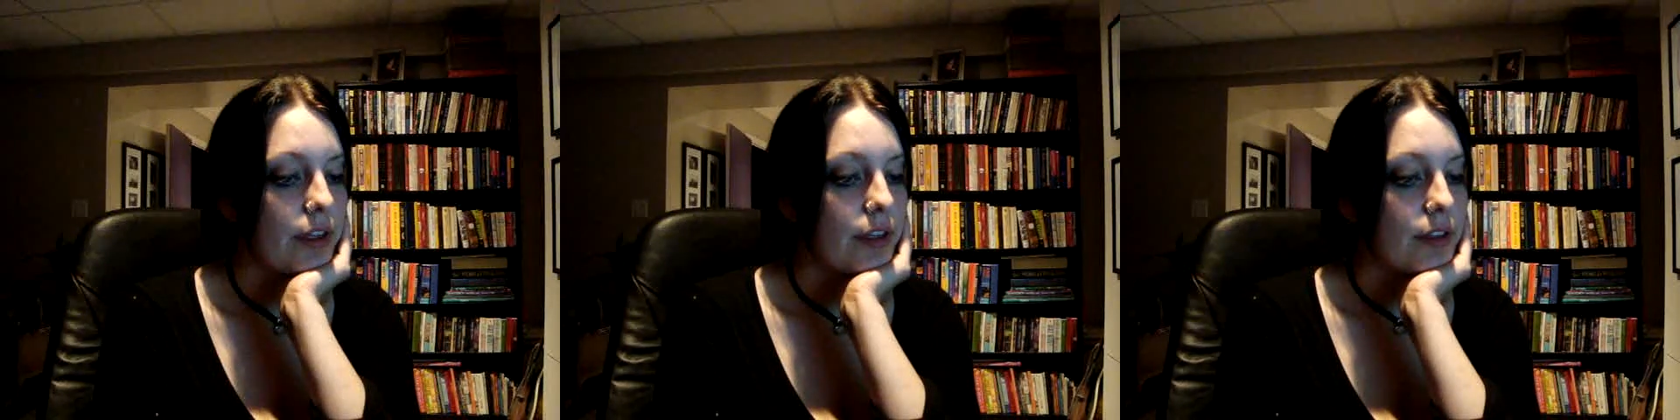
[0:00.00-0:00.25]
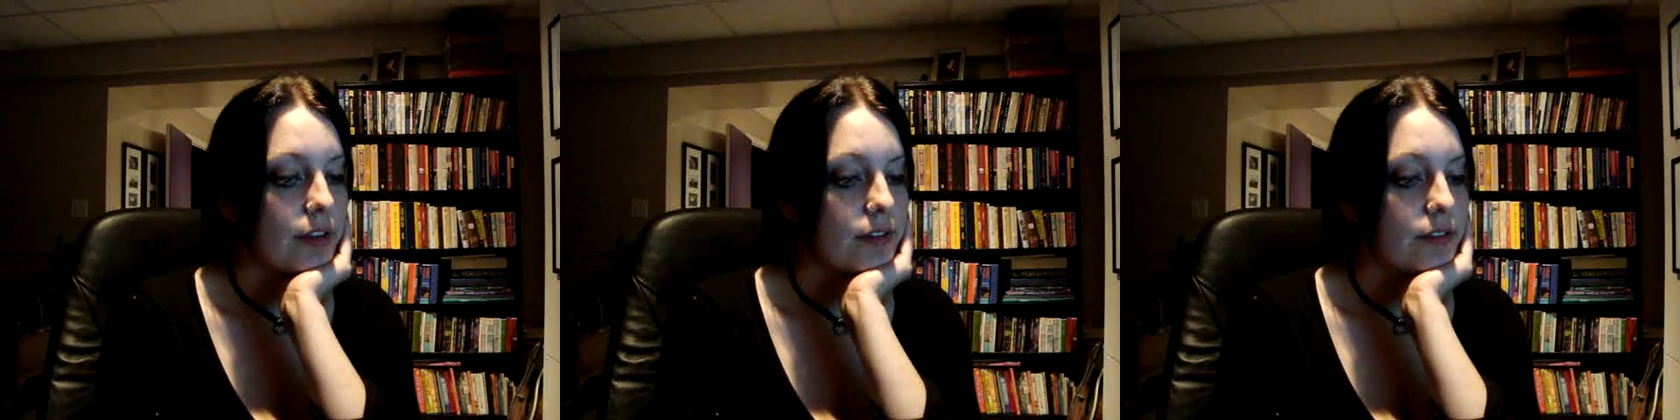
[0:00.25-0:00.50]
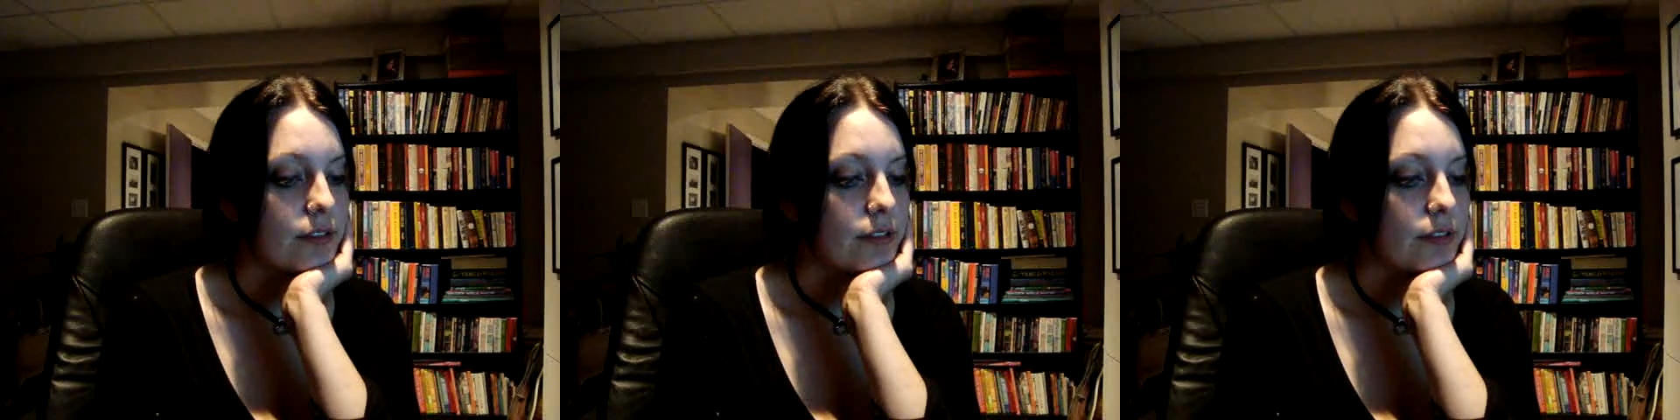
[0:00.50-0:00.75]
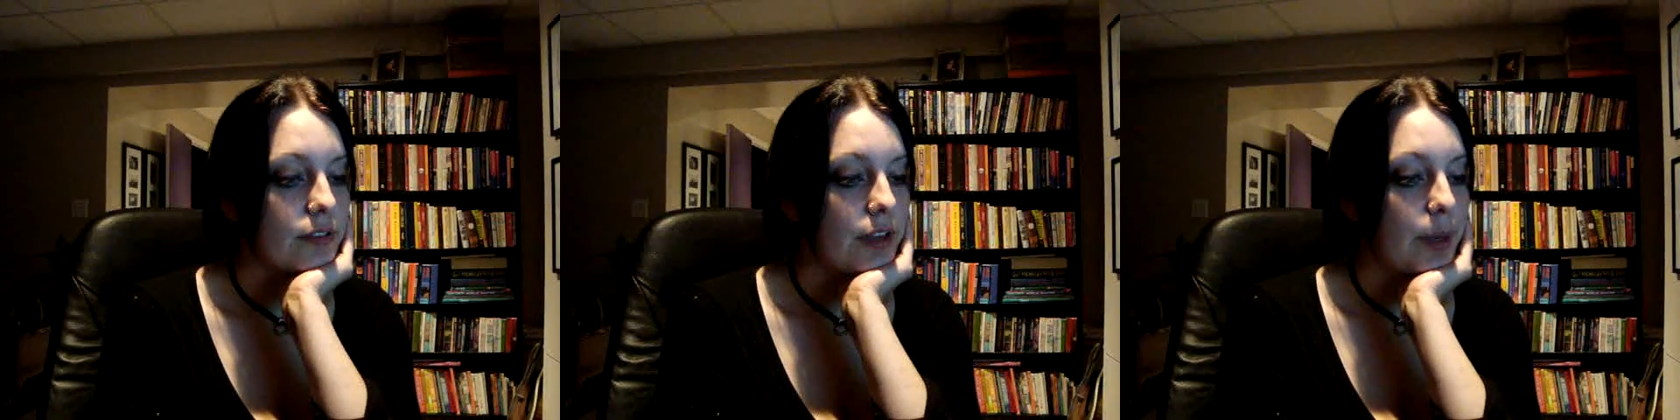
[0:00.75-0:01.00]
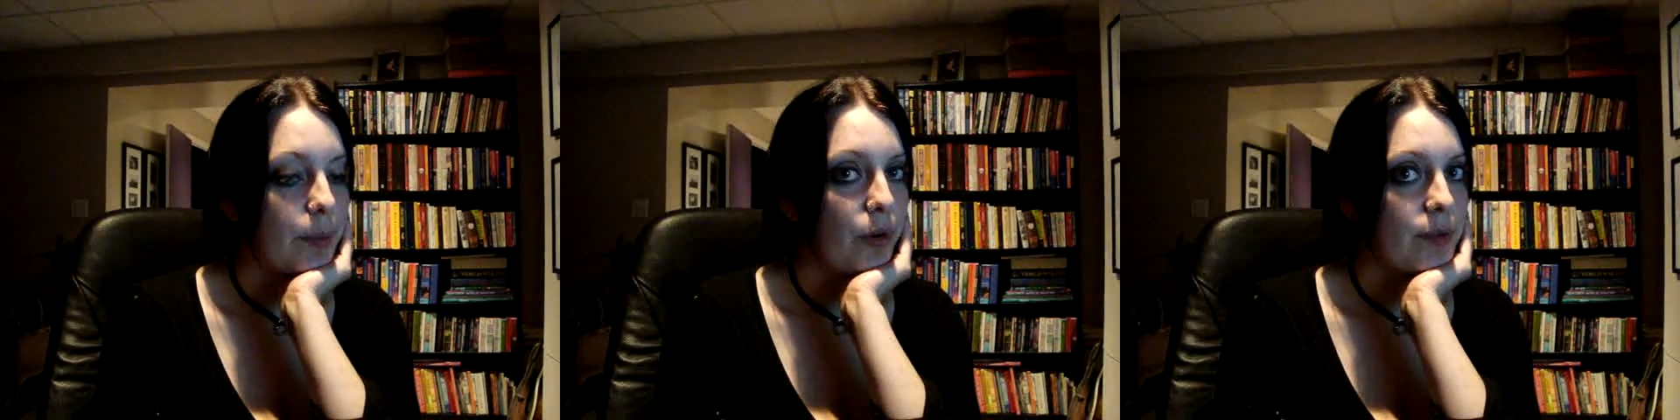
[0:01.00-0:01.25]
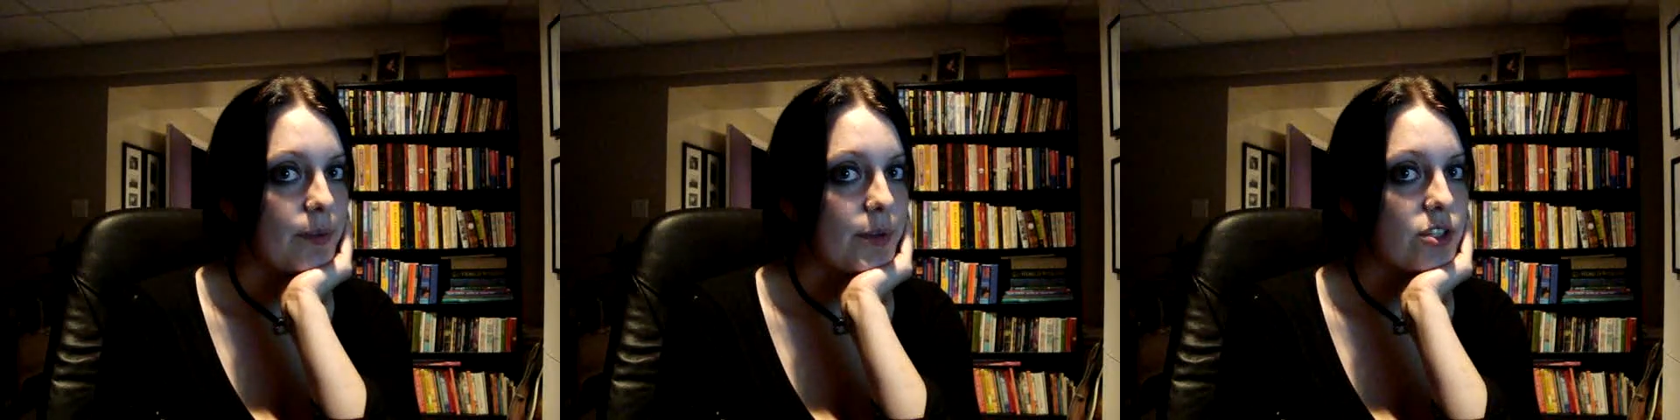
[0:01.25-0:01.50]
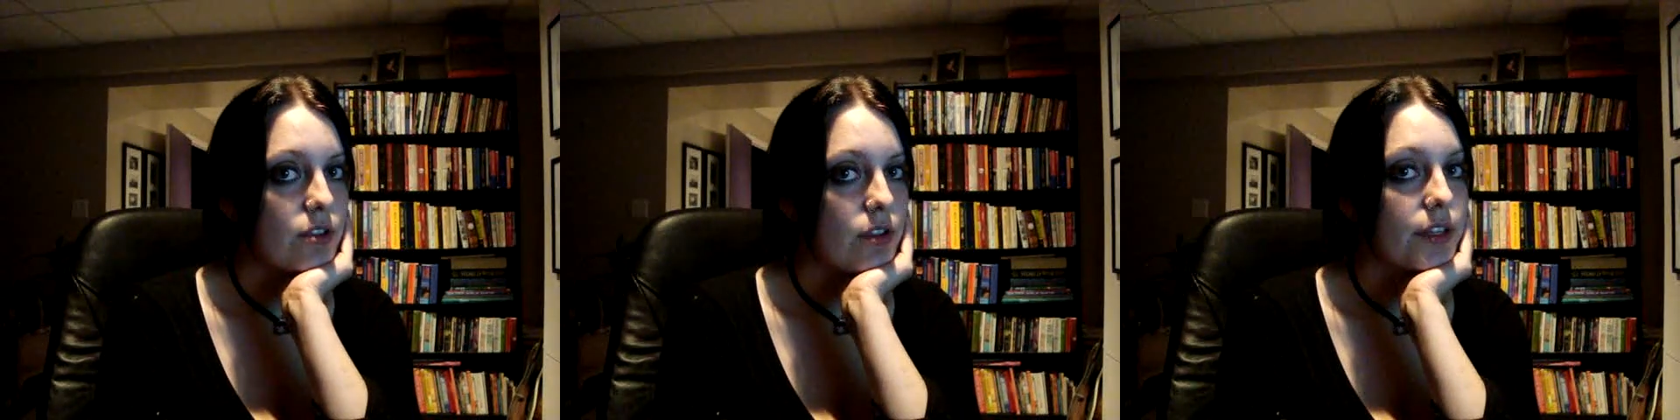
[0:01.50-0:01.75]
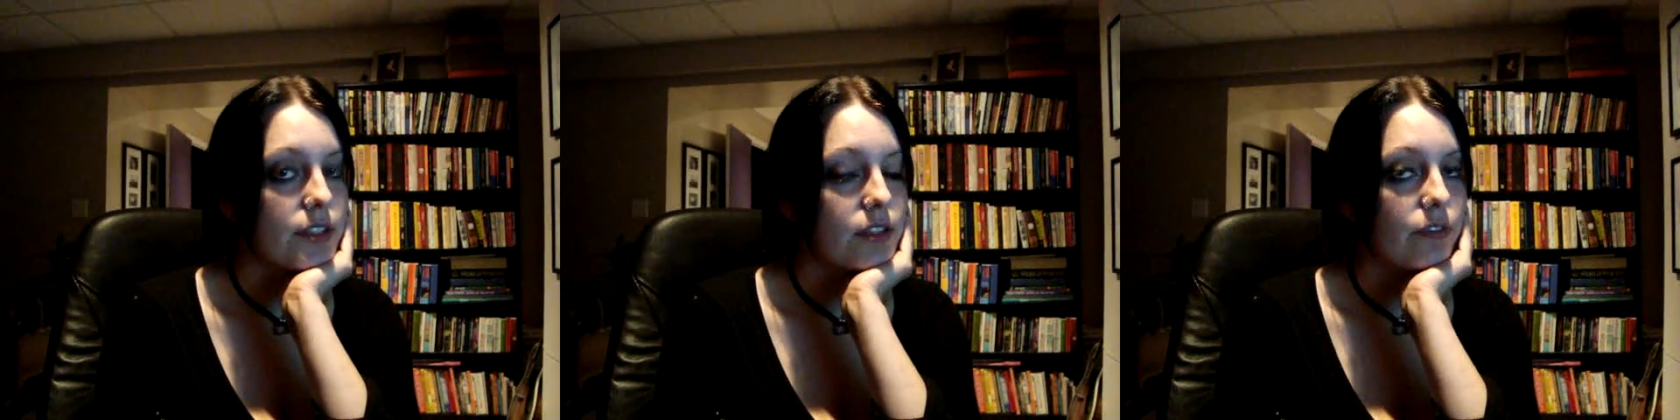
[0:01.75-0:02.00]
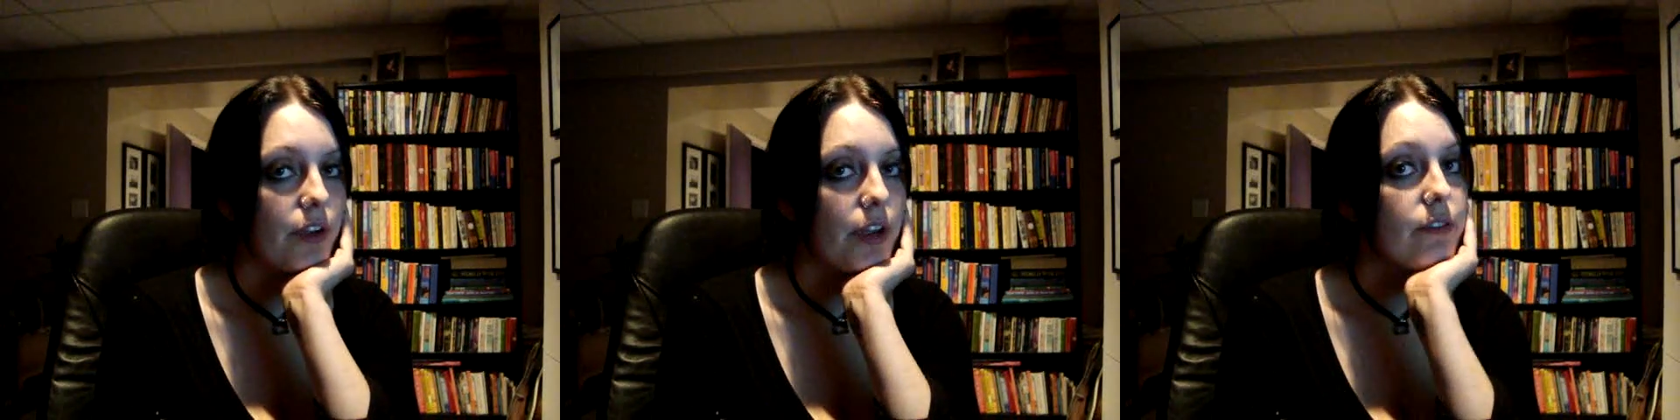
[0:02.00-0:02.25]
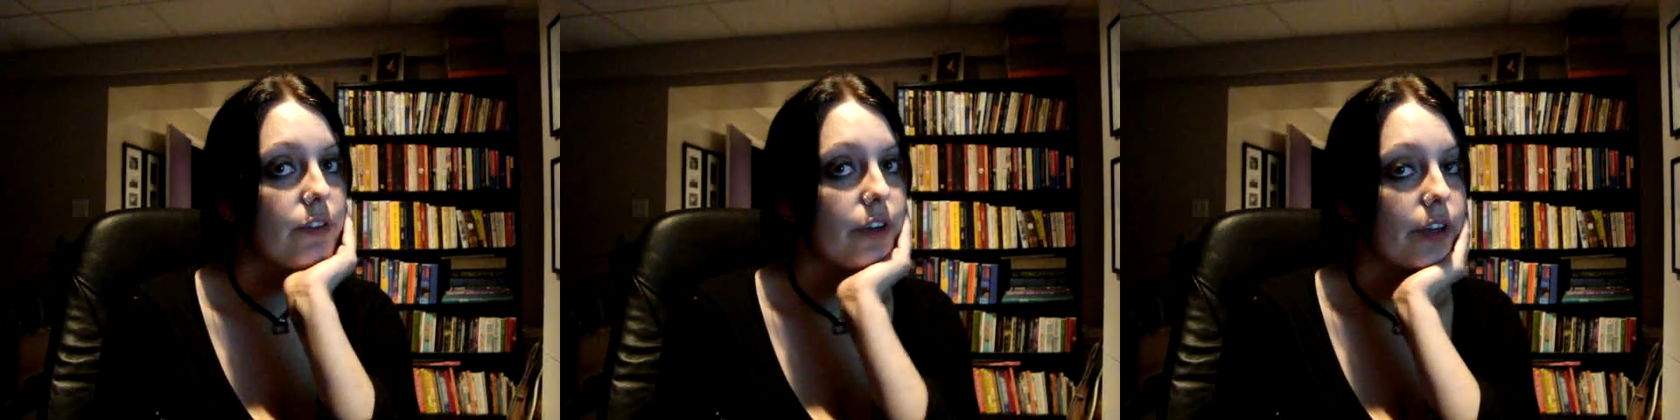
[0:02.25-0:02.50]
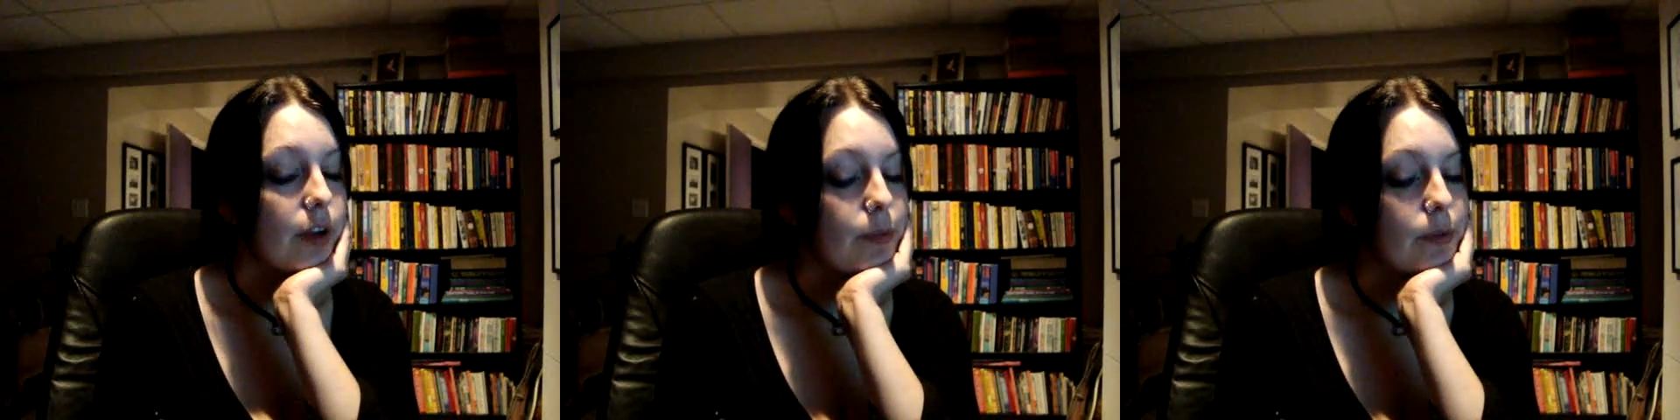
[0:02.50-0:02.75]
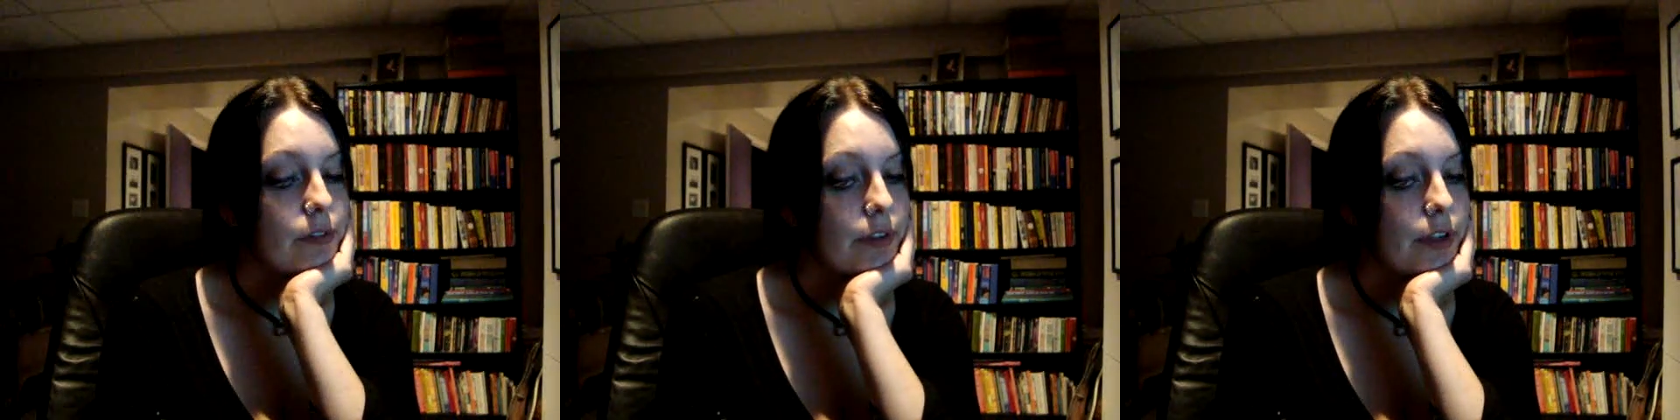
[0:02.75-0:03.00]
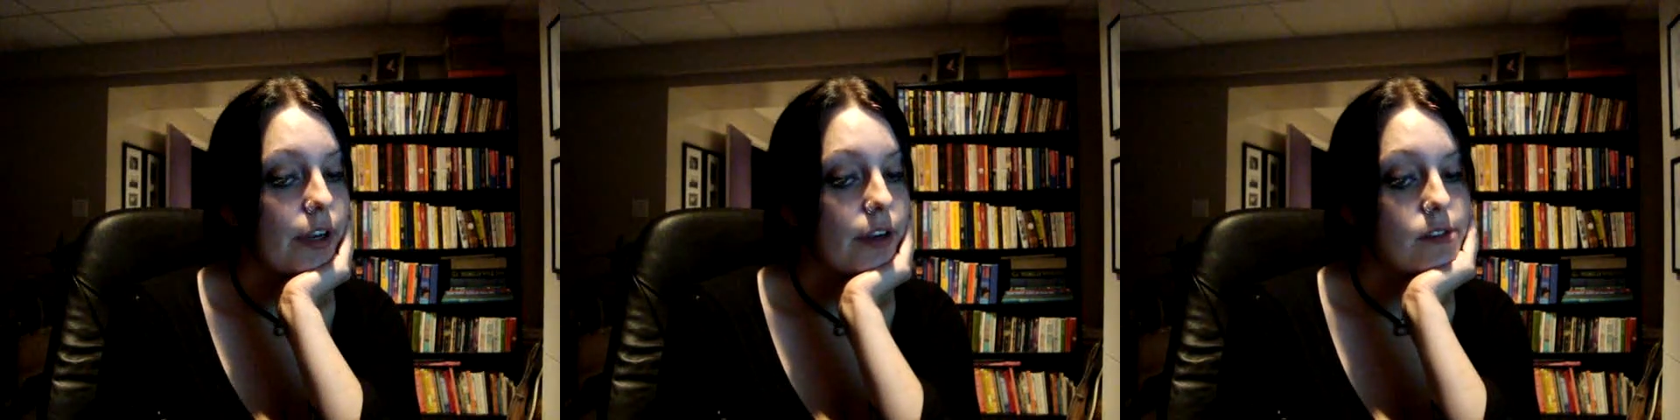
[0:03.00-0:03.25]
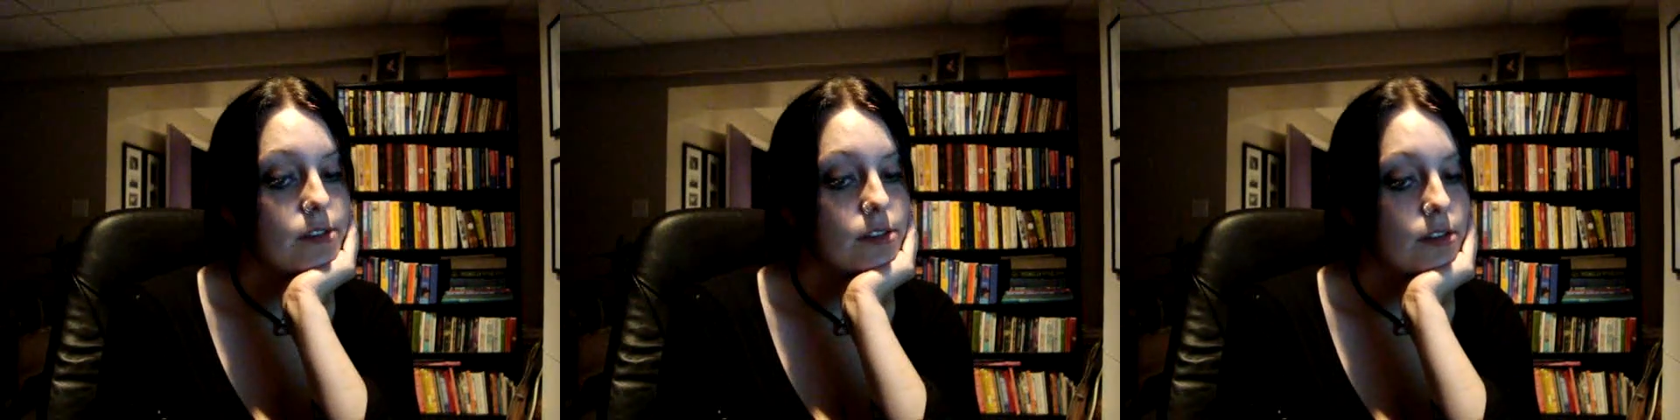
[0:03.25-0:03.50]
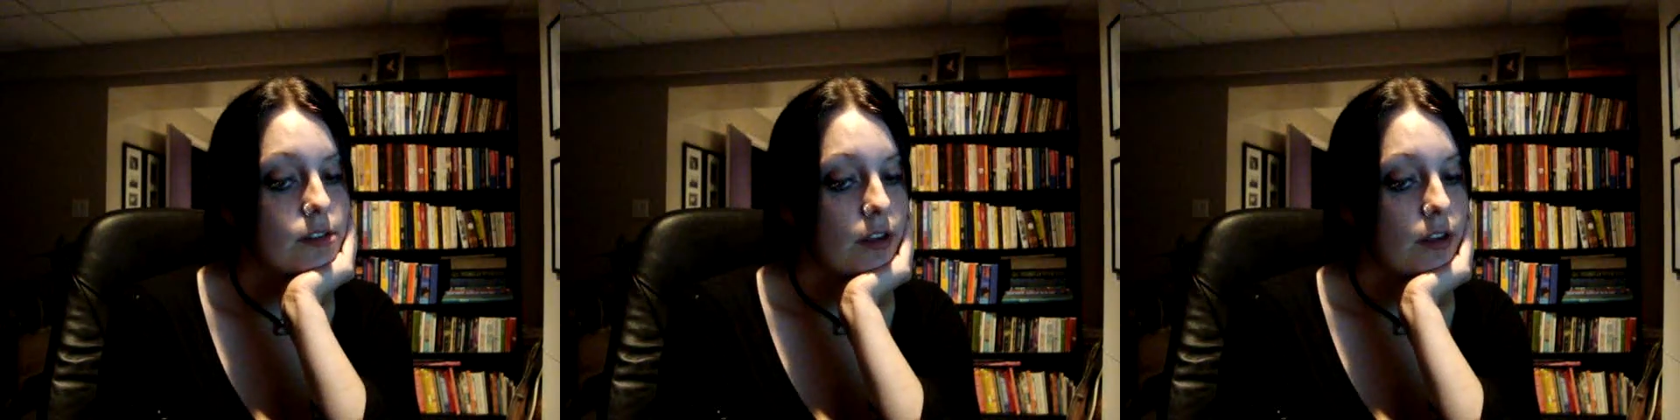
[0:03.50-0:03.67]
And I pretty much lost the friend for a couple of years.